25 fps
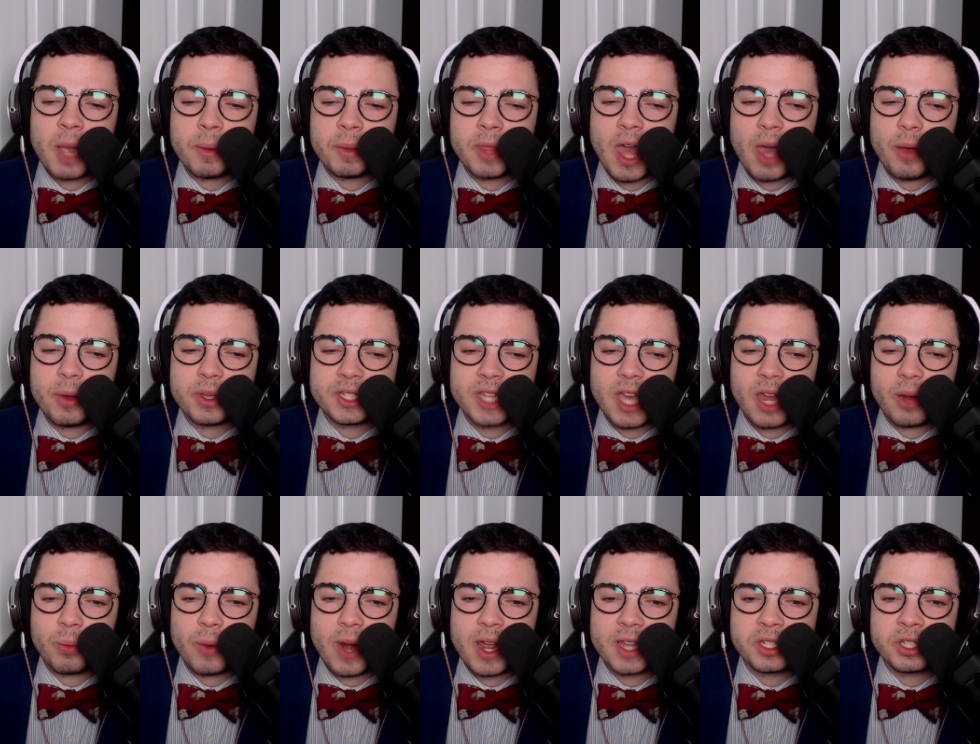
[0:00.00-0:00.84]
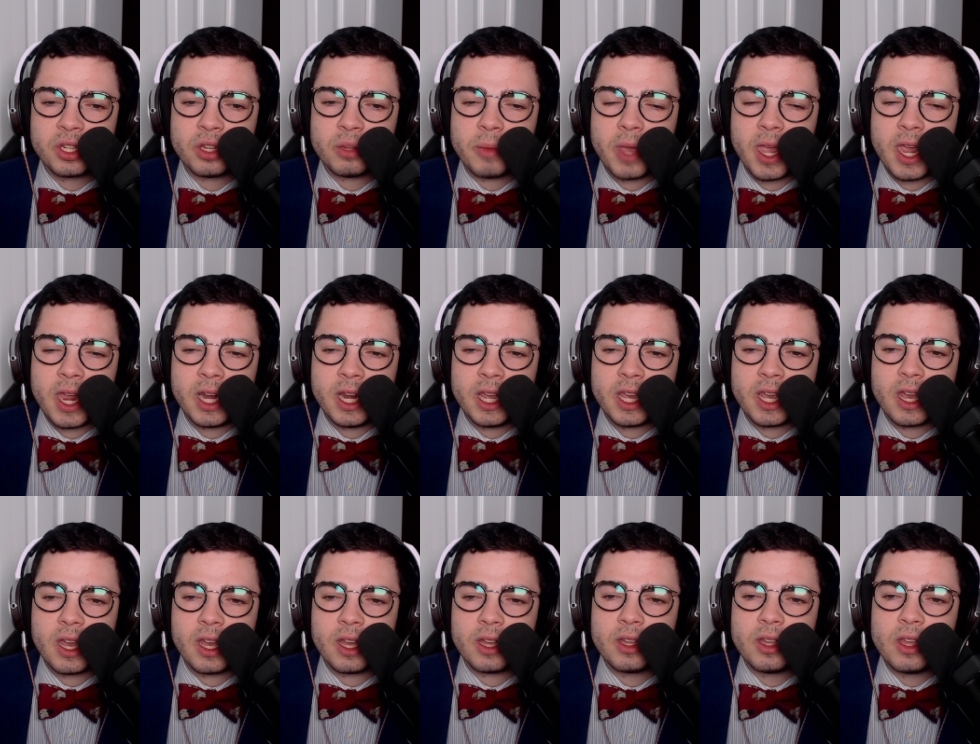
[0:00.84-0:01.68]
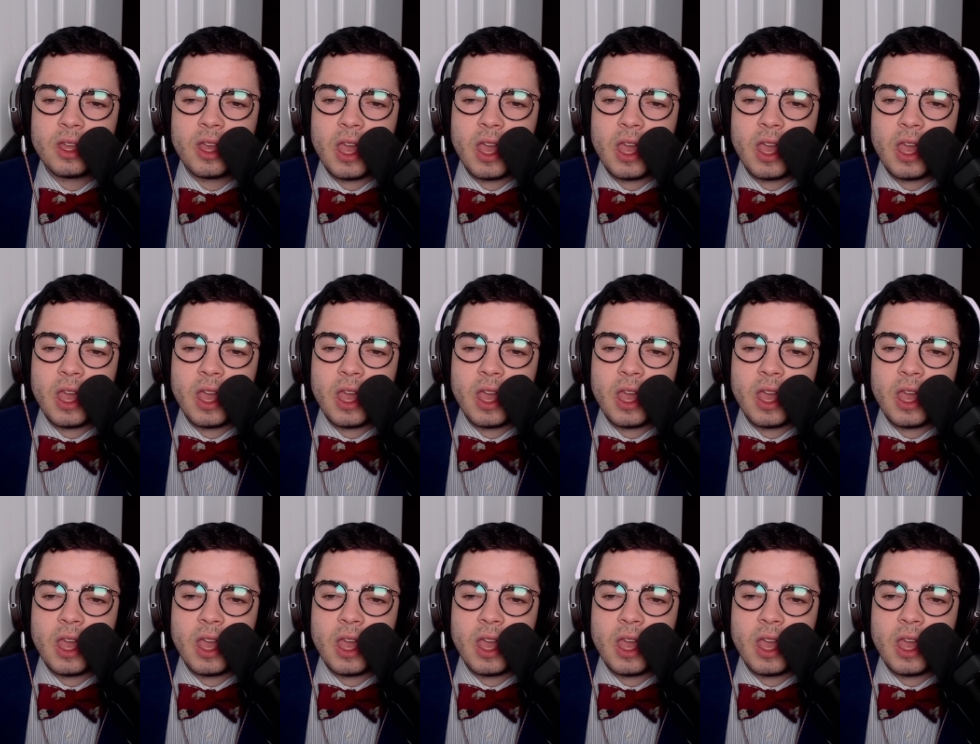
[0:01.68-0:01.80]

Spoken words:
and that was at WrestleMania.